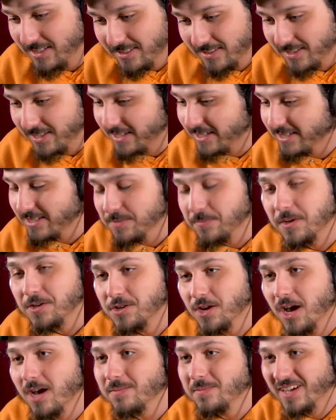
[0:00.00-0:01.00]
Like, it's my
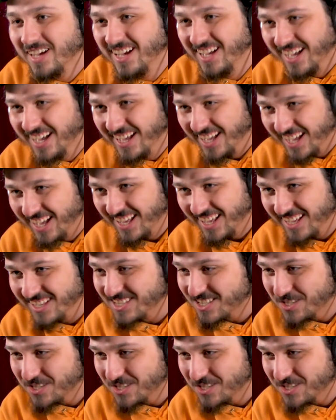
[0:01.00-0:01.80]
job. It's